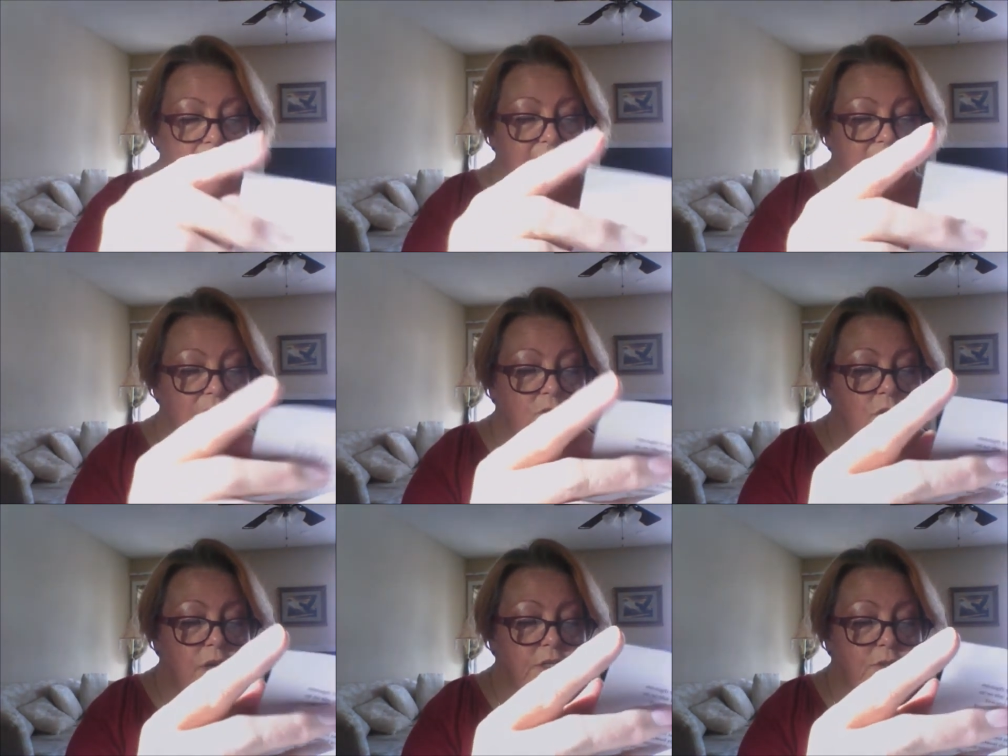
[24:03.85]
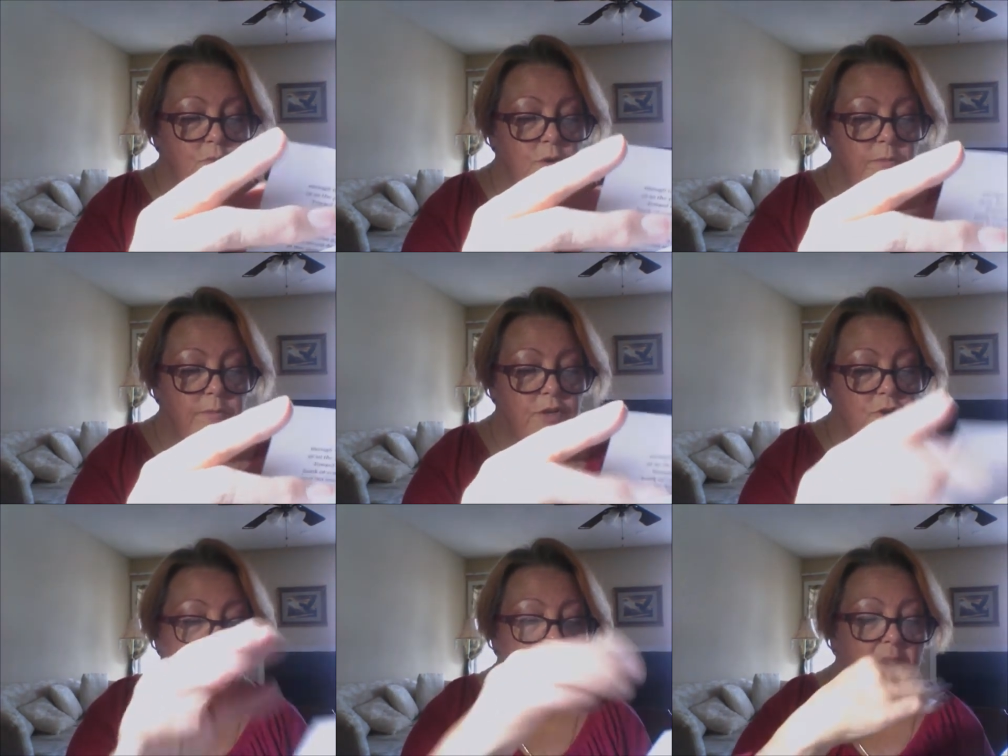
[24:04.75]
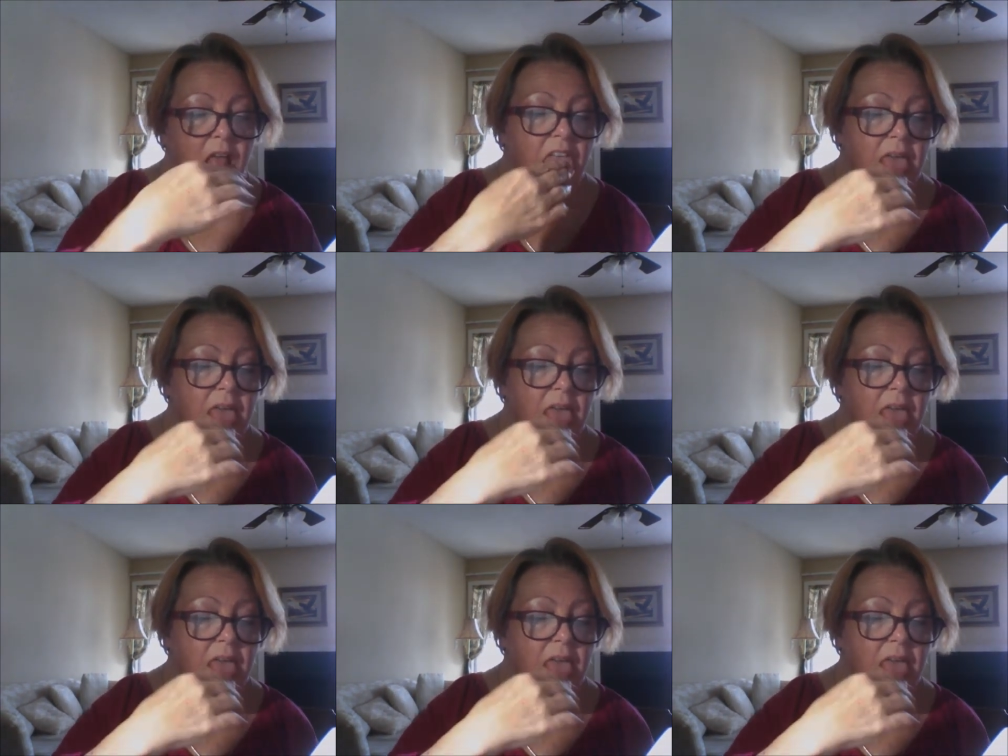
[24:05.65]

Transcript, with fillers: As I crossed the room the nurse